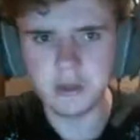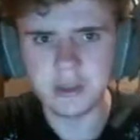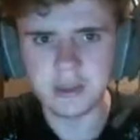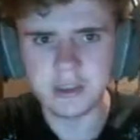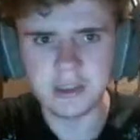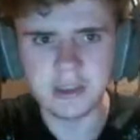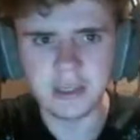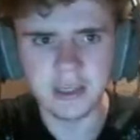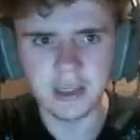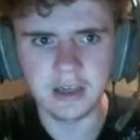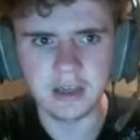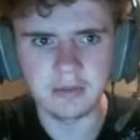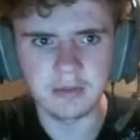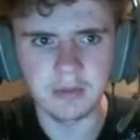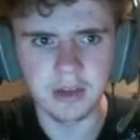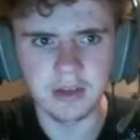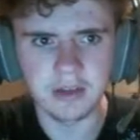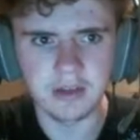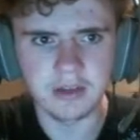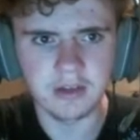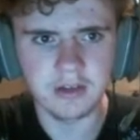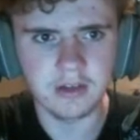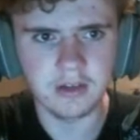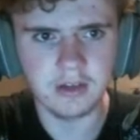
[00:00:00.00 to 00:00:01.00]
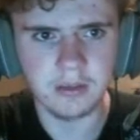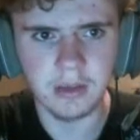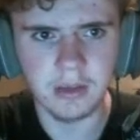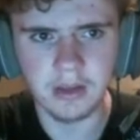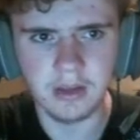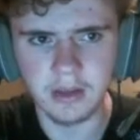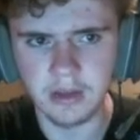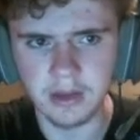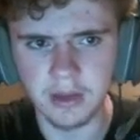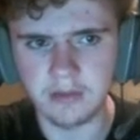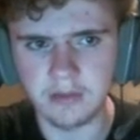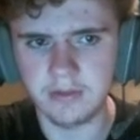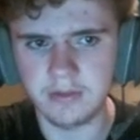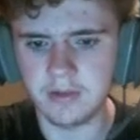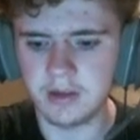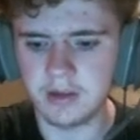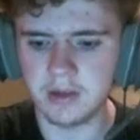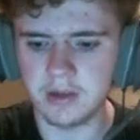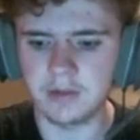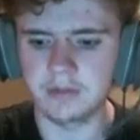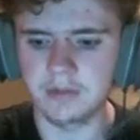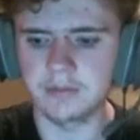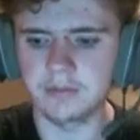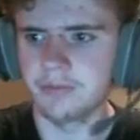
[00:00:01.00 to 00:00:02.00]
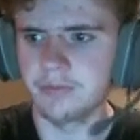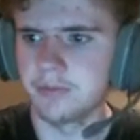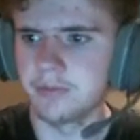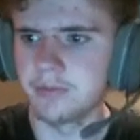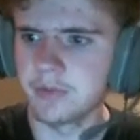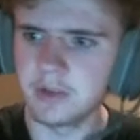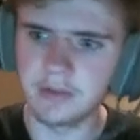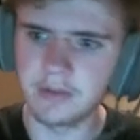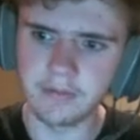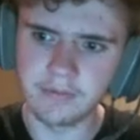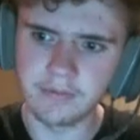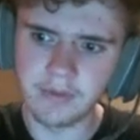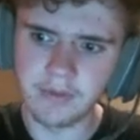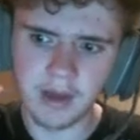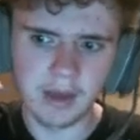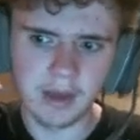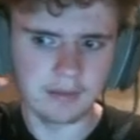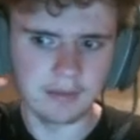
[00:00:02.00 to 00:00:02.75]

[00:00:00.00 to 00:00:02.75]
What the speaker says: skin because it took me like fucking 5